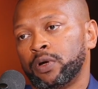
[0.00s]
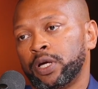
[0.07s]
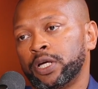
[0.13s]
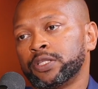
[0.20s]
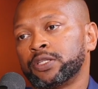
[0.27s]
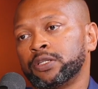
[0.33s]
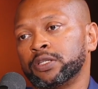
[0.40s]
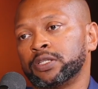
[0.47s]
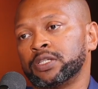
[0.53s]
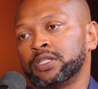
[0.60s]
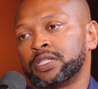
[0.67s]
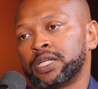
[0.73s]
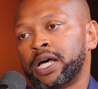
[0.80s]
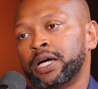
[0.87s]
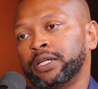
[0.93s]
entered a
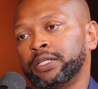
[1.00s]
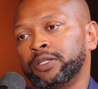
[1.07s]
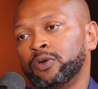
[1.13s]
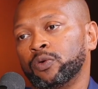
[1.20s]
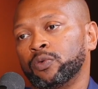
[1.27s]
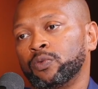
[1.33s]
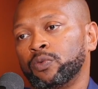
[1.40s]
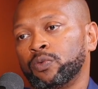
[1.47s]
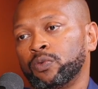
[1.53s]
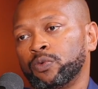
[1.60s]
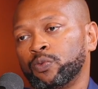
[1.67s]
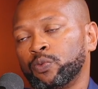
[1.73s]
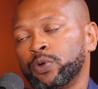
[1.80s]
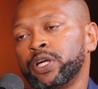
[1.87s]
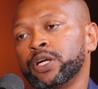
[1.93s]
society or
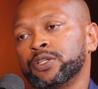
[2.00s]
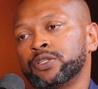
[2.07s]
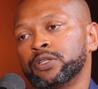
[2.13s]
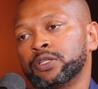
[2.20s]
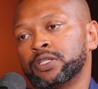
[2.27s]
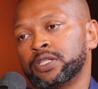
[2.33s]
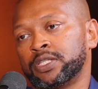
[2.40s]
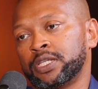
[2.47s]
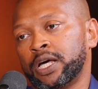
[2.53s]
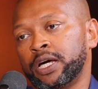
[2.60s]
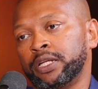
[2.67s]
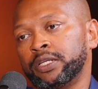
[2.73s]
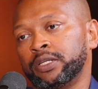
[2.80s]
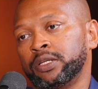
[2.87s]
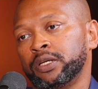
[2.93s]
re-entered a
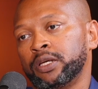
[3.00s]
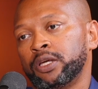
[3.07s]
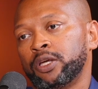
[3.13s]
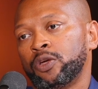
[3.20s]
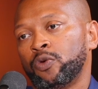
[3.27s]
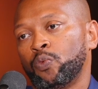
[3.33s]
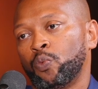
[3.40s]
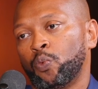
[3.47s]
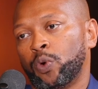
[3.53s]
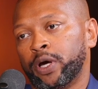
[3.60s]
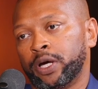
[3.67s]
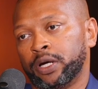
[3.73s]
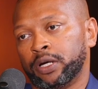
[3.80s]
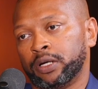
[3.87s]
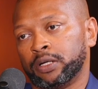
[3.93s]
society
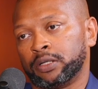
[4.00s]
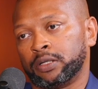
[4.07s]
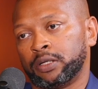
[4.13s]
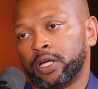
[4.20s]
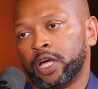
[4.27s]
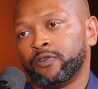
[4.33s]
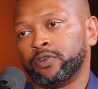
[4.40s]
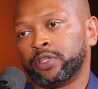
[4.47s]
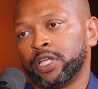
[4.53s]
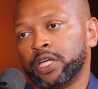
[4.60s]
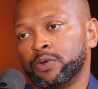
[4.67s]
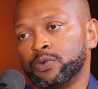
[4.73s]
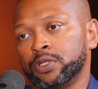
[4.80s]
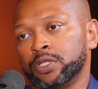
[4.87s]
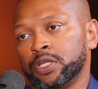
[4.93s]
where
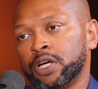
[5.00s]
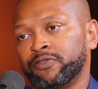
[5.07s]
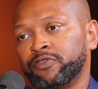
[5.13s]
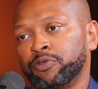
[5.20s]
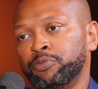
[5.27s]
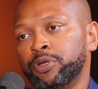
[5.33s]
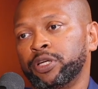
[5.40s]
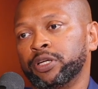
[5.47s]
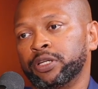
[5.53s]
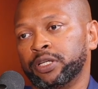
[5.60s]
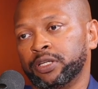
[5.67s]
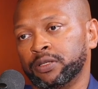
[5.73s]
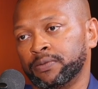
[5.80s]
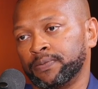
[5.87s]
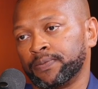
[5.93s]
everything was unfamiliar to
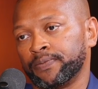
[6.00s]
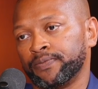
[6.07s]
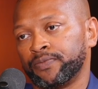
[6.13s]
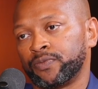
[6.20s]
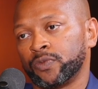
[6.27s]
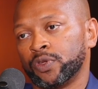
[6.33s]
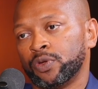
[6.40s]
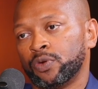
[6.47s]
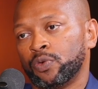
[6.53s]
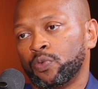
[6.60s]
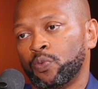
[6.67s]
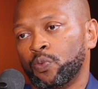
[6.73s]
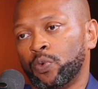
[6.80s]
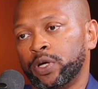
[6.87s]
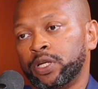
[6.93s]
him.
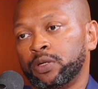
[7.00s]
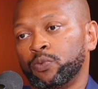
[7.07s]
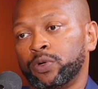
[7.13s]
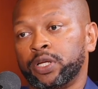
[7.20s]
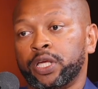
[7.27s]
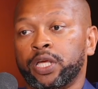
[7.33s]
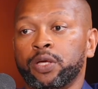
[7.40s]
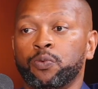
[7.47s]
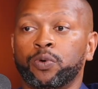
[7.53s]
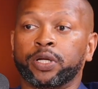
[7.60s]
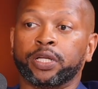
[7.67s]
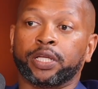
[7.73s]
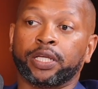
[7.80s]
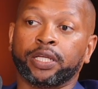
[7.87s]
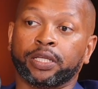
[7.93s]
Yeah. When he
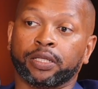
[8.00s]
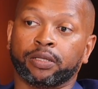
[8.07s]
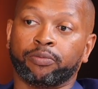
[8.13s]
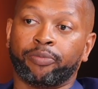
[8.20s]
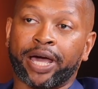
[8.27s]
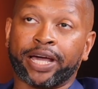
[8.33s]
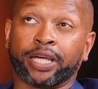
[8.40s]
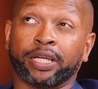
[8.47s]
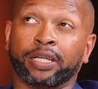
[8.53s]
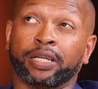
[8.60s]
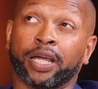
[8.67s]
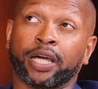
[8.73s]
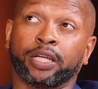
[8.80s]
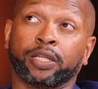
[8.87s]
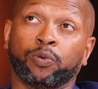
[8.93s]
went in back in
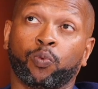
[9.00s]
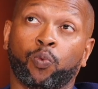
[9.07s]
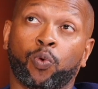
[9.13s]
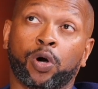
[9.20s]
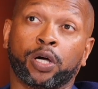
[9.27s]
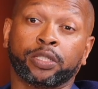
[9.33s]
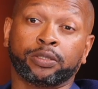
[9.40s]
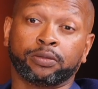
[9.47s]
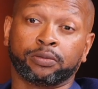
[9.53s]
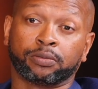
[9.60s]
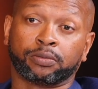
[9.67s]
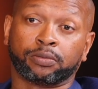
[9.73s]
91,